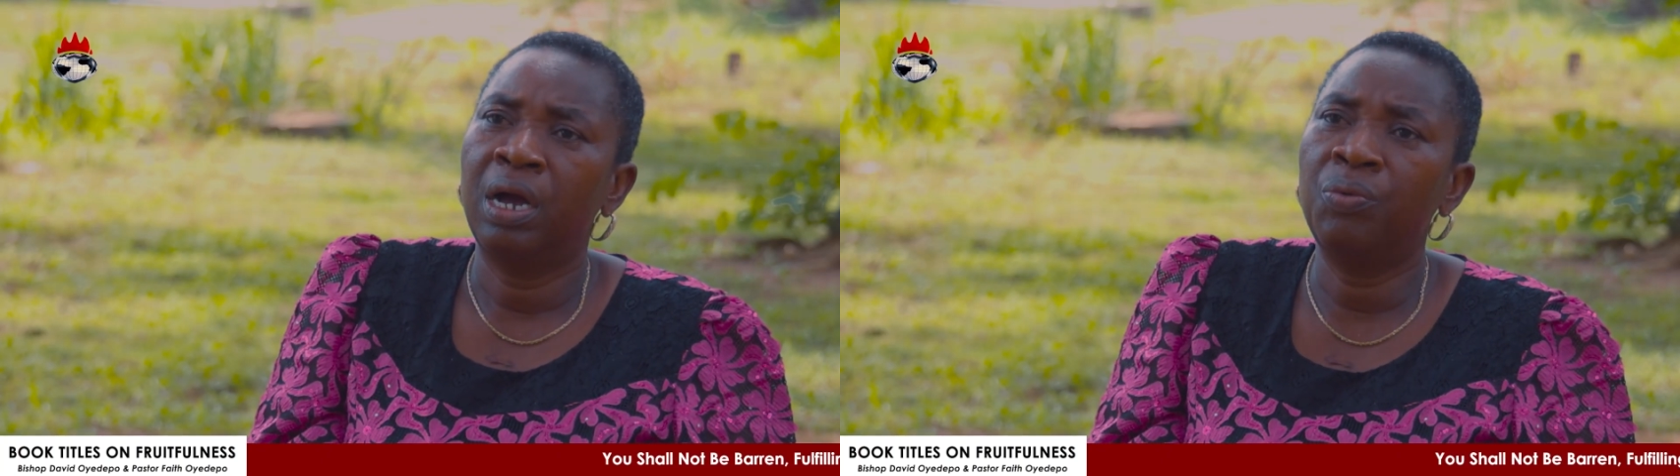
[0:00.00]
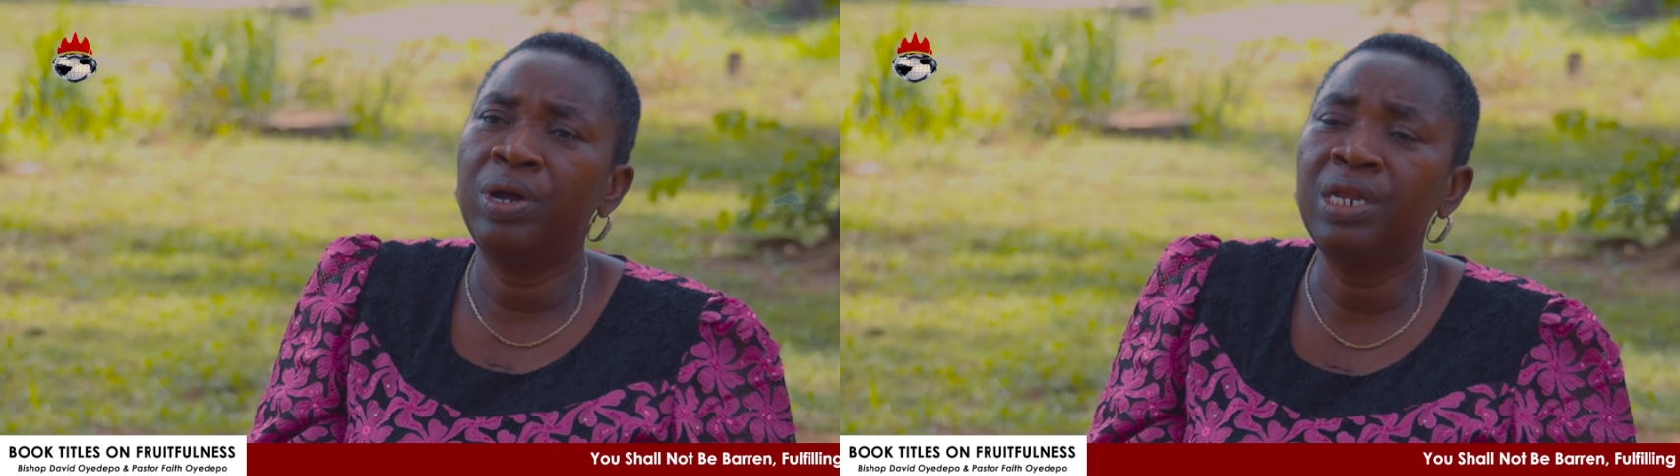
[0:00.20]

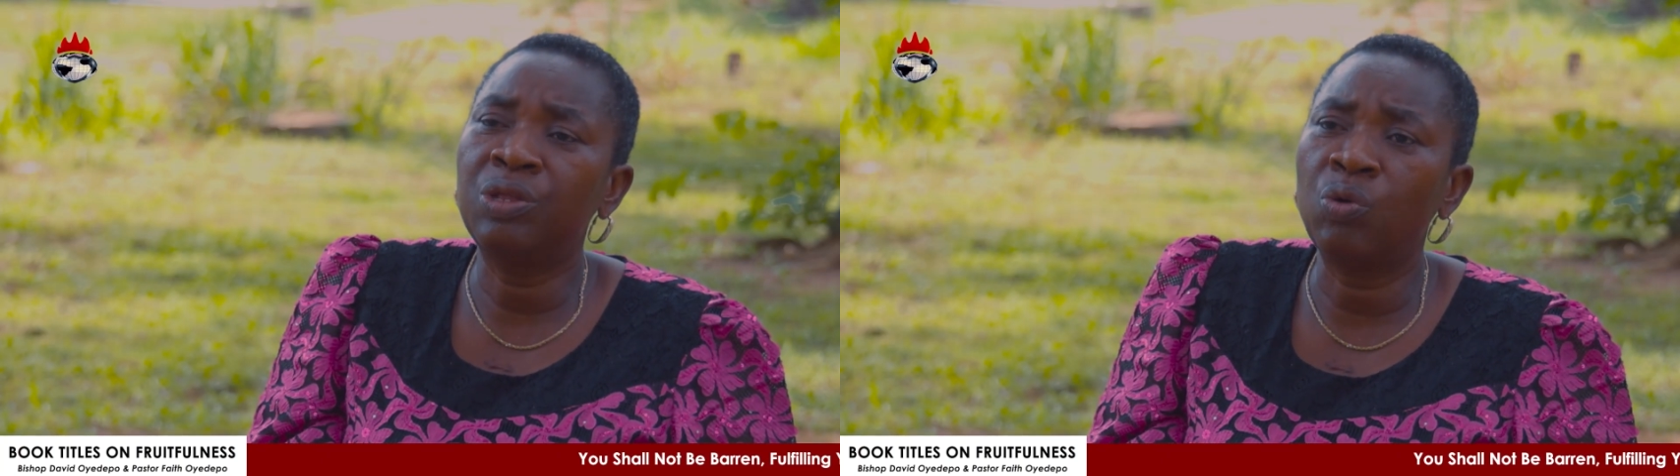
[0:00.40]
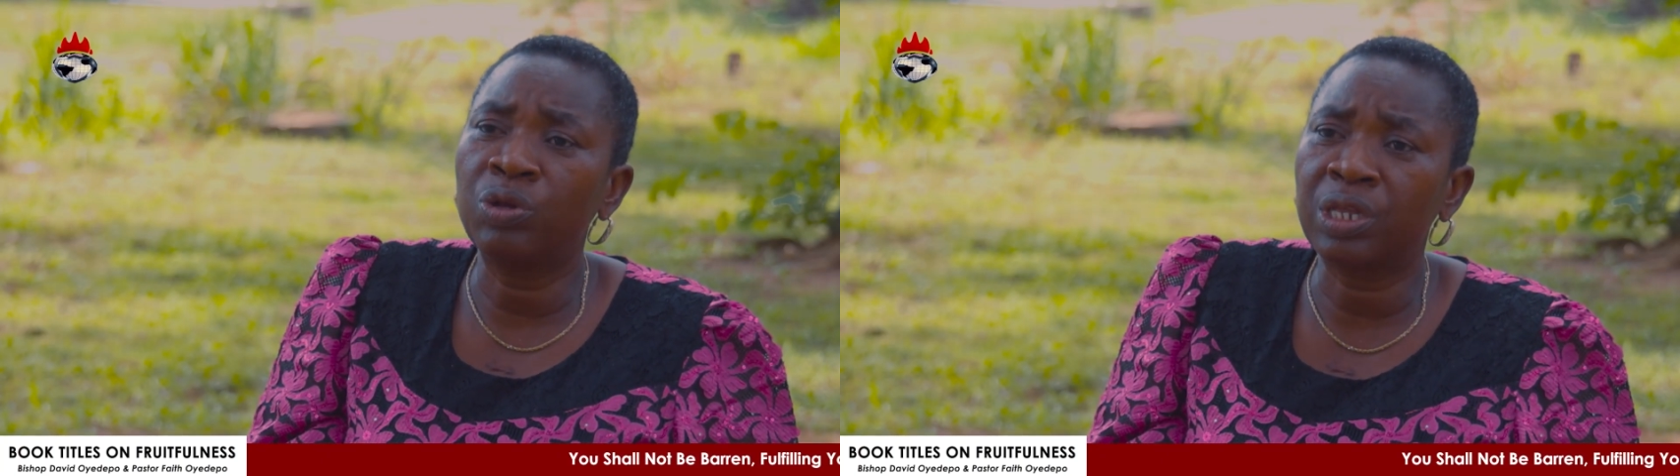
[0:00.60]
And when
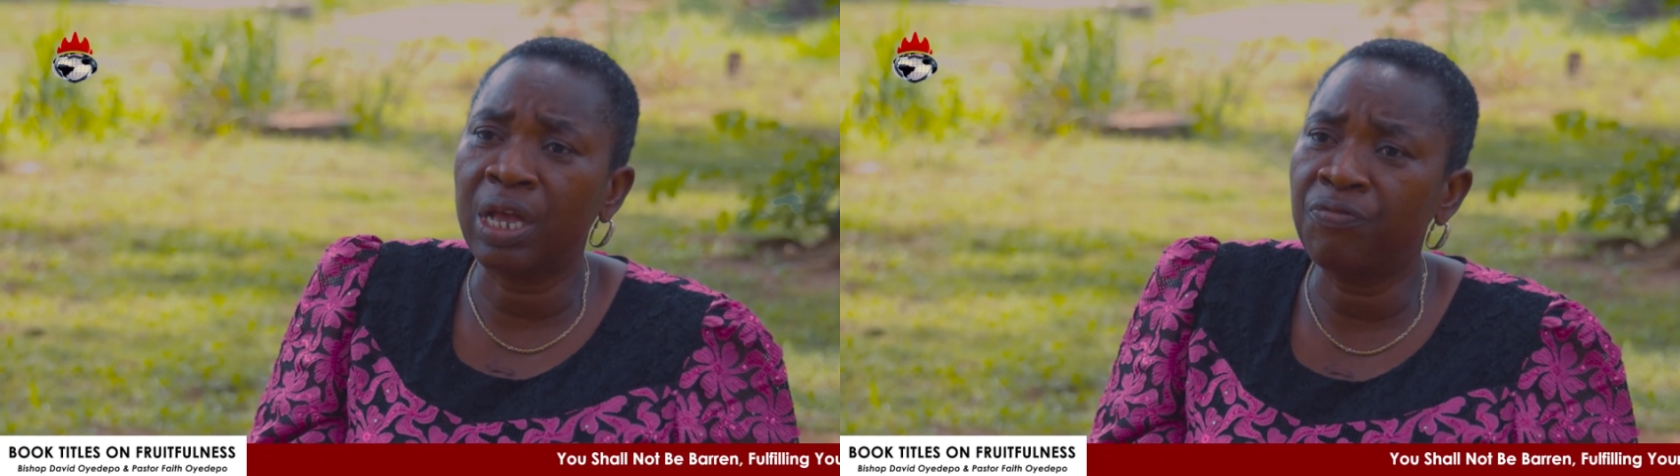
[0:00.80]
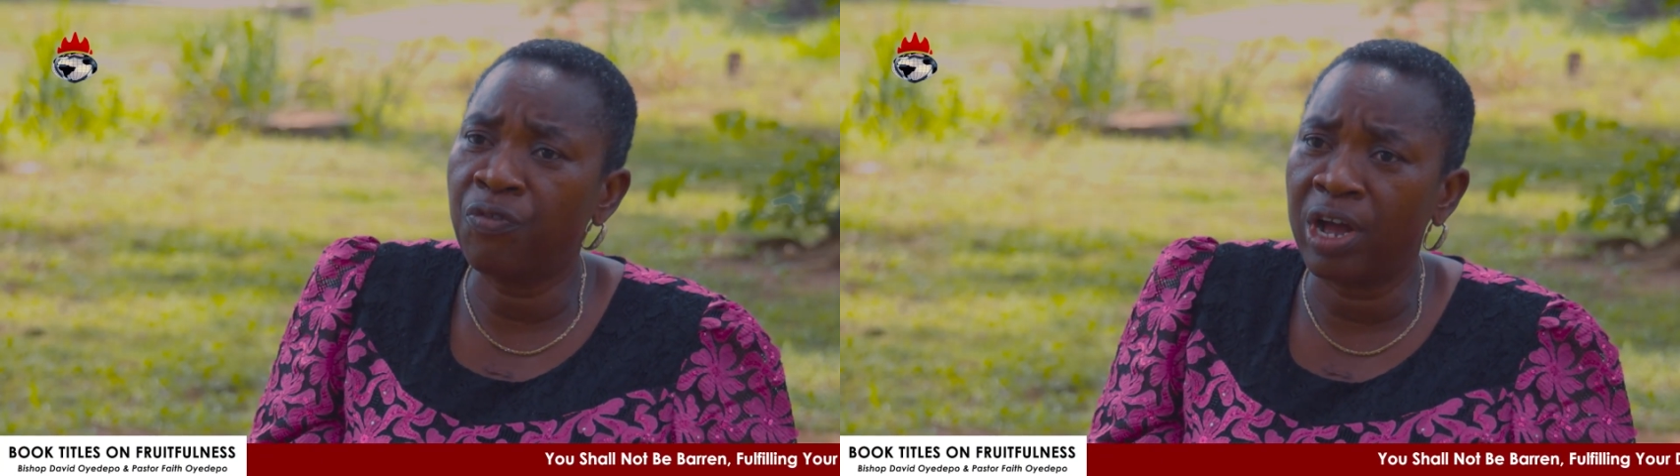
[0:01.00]
it was
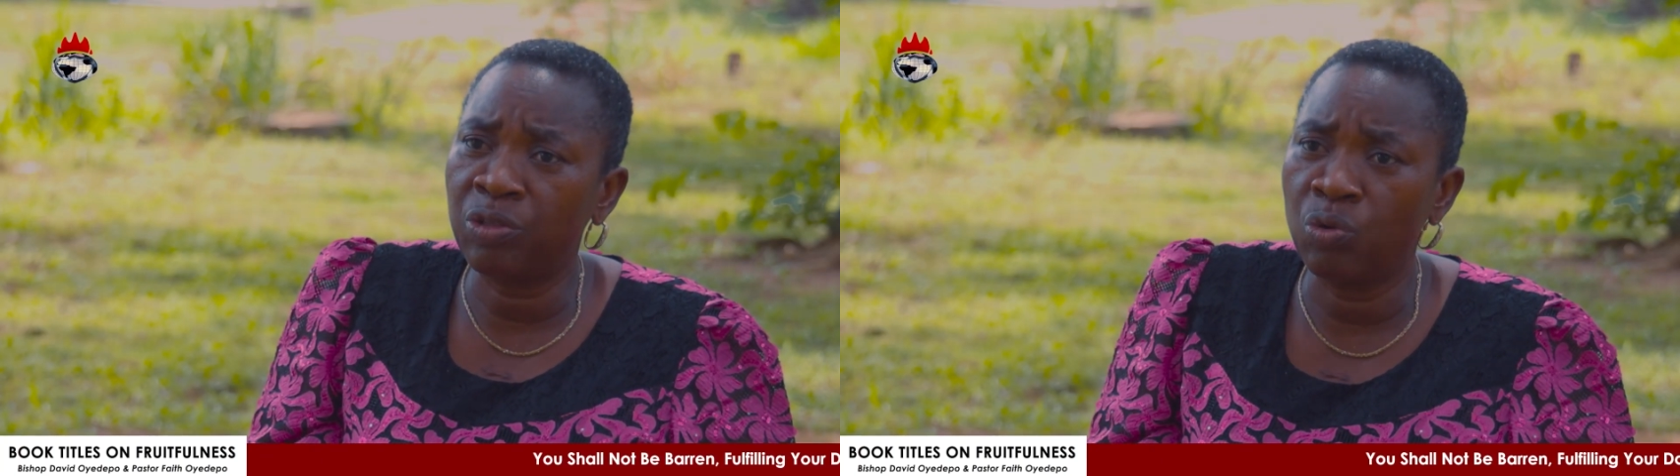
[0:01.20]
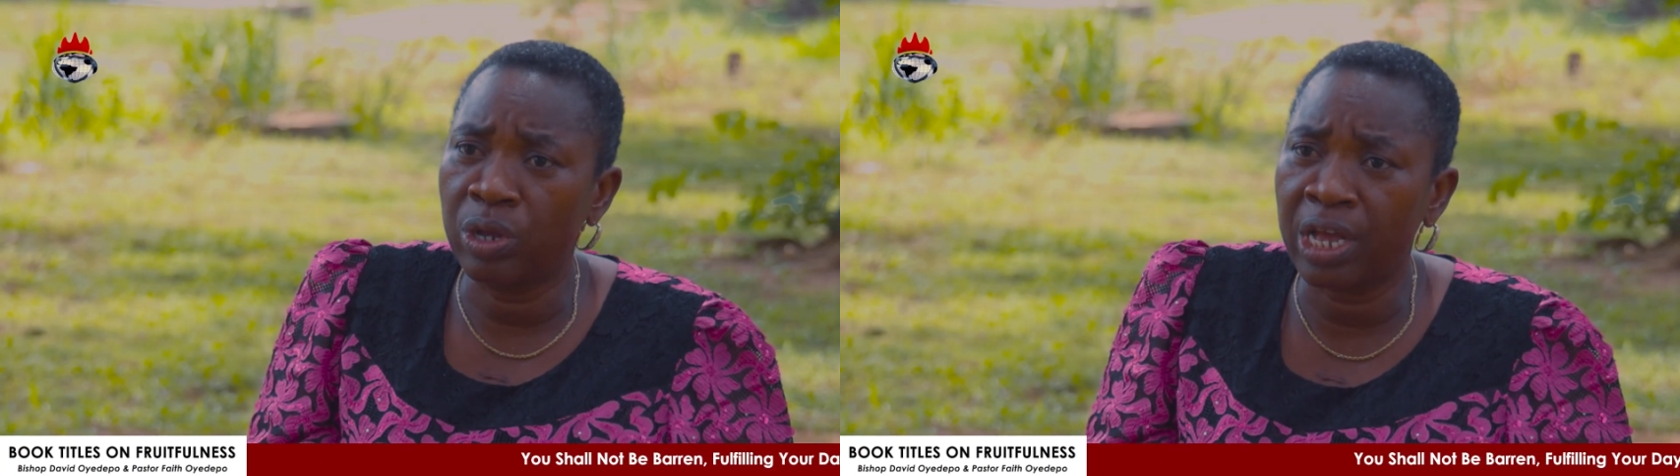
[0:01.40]
time for her
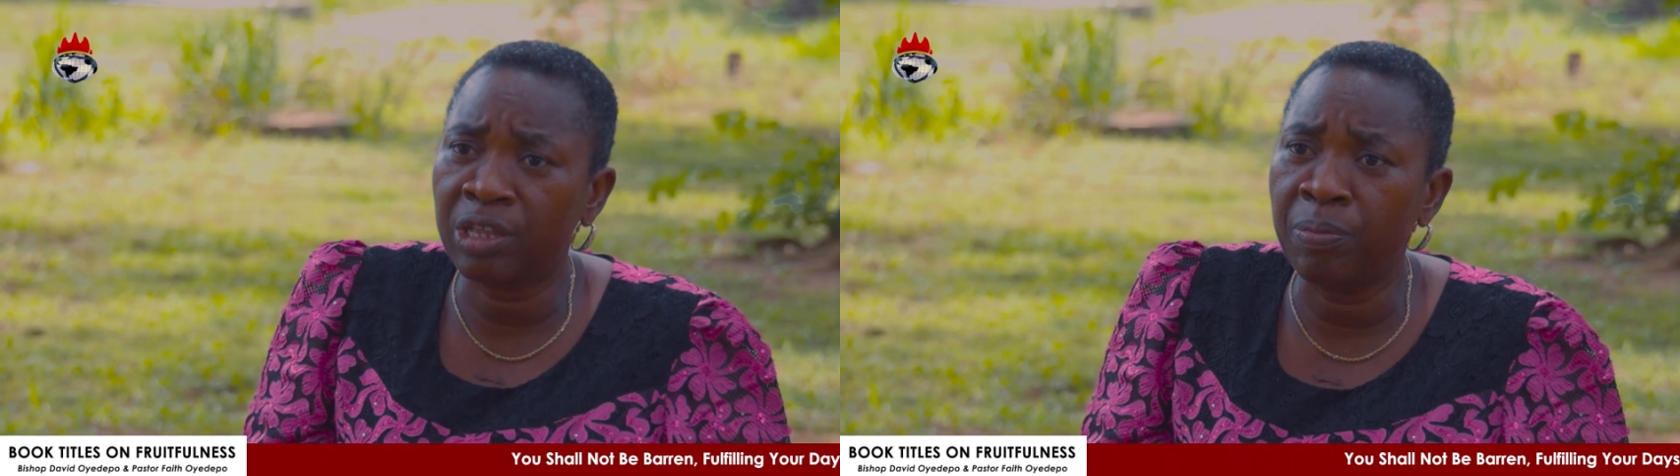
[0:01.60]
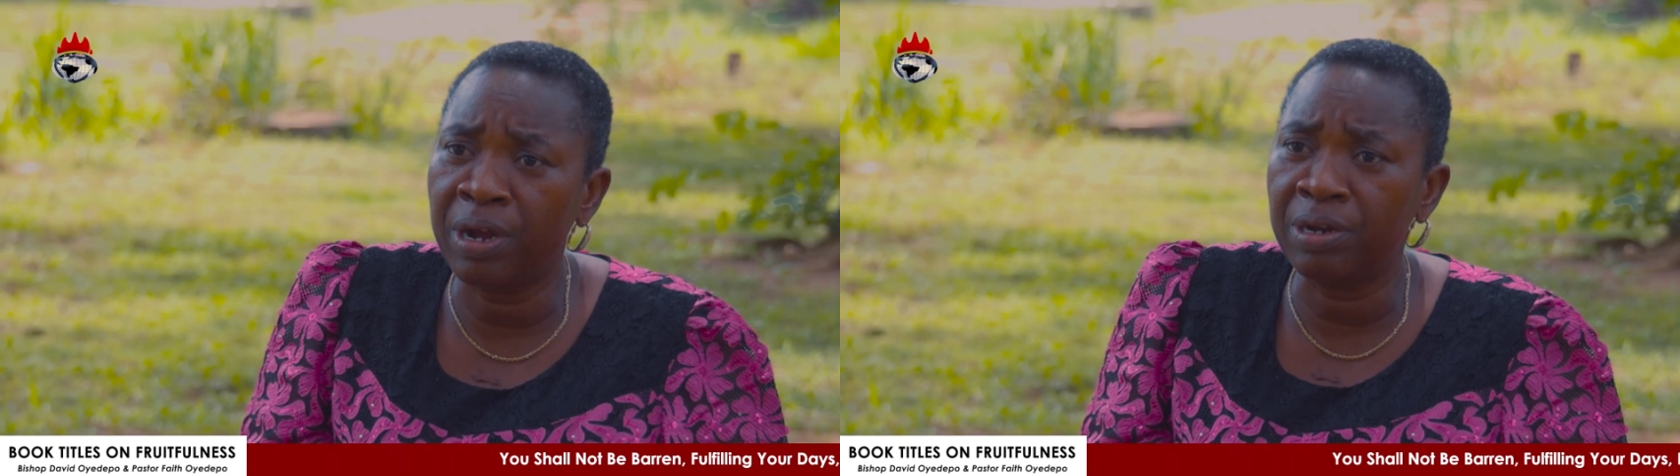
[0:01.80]
to
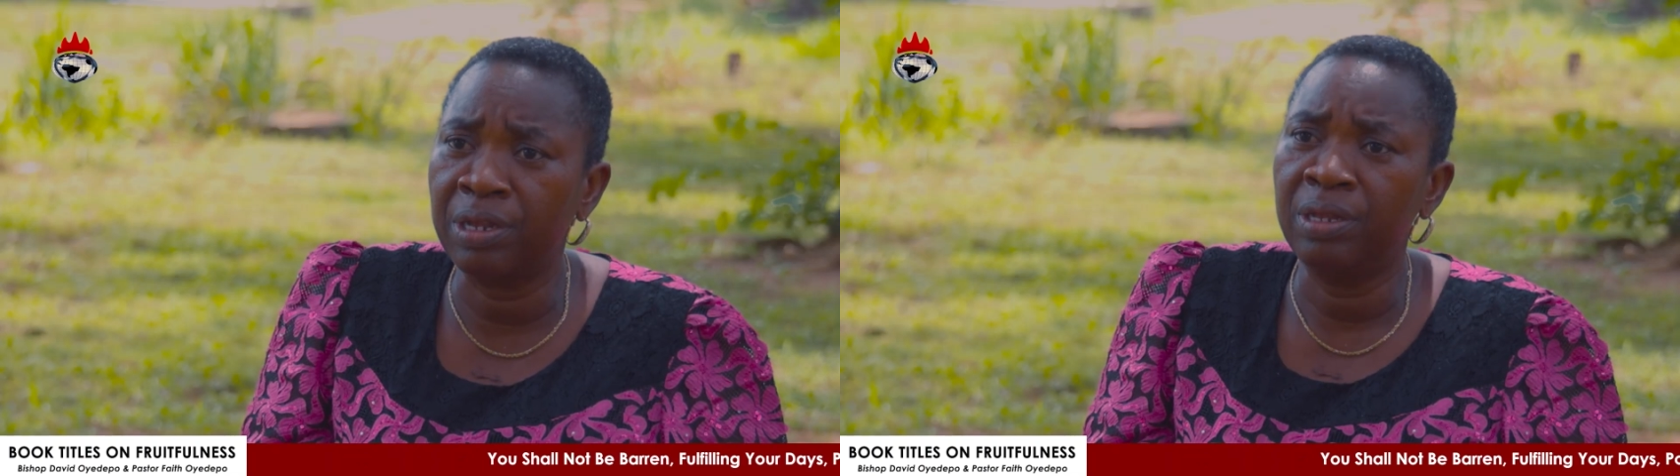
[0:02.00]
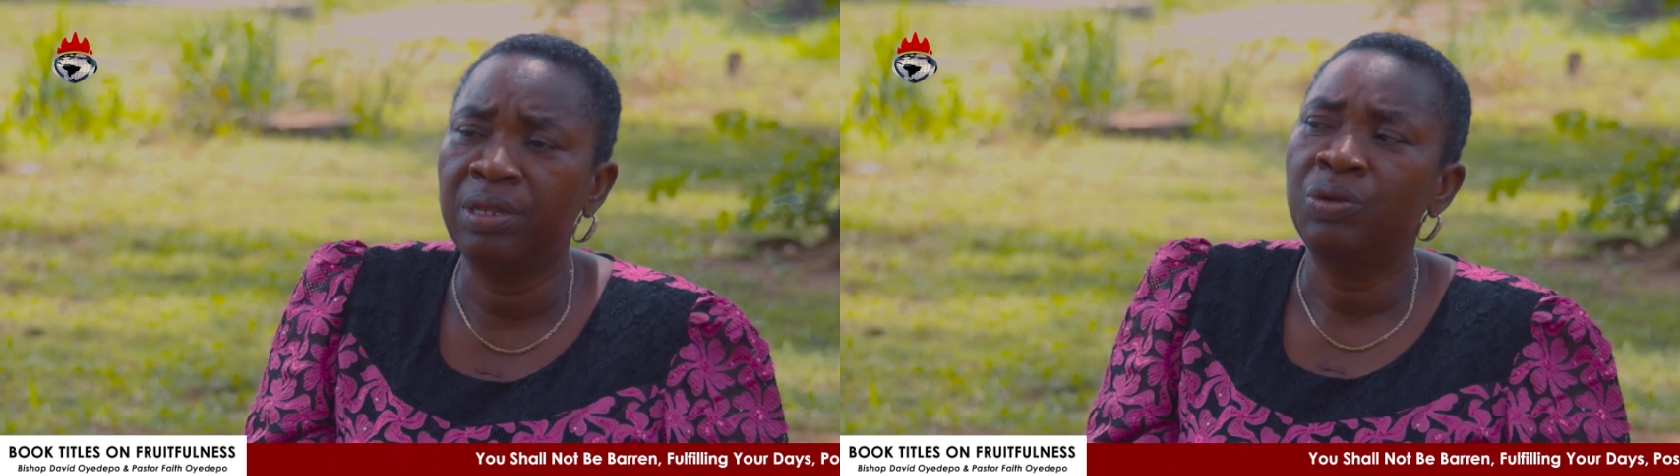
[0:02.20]
get married,